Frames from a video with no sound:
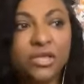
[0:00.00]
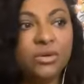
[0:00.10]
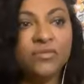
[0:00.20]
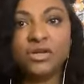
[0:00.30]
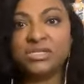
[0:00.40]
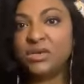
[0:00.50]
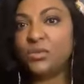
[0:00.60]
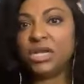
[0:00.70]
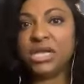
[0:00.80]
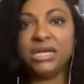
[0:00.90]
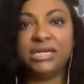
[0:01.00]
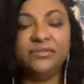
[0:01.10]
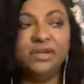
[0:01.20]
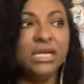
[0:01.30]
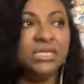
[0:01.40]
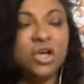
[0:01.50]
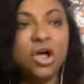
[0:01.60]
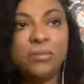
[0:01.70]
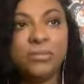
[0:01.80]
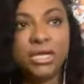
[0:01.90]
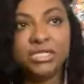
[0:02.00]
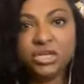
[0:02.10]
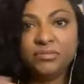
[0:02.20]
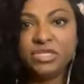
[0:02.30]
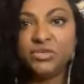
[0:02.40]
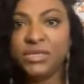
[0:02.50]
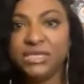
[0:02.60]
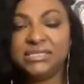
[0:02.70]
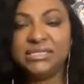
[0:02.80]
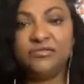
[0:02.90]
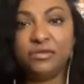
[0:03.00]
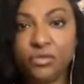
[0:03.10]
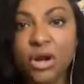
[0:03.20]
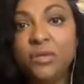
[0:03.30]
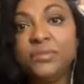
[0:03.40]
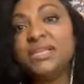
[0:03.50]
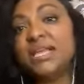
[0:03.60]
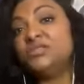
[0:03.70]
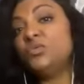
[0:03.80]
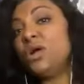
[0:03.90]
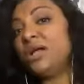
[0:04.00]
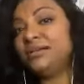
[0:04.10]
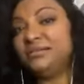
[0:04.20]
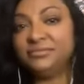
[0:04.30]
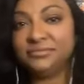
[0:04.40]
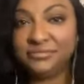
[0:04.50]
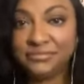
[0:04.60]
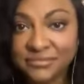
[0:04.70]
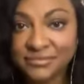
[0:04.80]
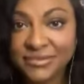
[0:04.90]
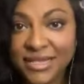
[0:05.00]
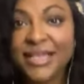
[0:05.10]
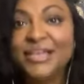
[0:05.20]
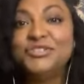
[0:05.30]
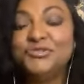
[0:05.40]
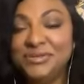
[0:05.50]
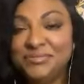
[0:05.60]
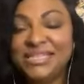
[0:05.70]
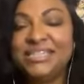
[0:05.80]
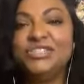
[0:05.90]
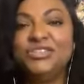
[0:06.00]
universe and they want to kind of timeline jump between these different realms guess what dreams can